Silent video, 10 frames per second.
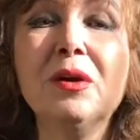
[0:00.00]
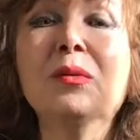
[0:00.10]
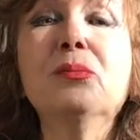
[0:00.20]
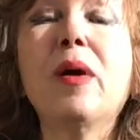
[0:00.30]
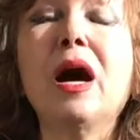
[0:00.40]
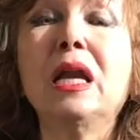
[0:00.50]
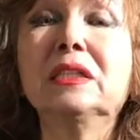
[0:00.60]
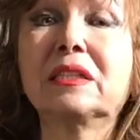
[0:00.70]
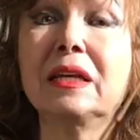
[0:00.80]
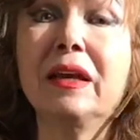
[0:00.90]

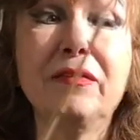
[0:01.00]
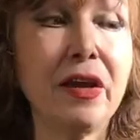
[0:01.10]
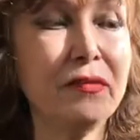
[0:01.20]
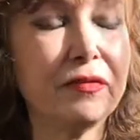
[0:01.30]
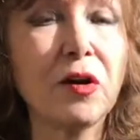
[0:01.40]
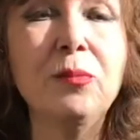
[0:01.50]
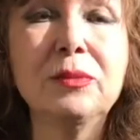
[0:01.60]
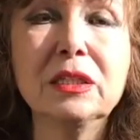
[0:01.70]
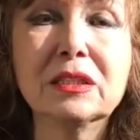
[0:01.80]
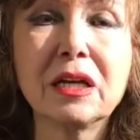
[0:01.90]
miles away from
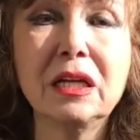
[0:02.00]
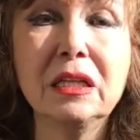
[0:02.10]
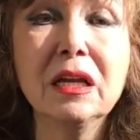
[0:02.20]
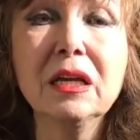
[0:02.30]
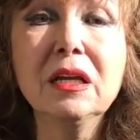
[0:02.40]
the sun.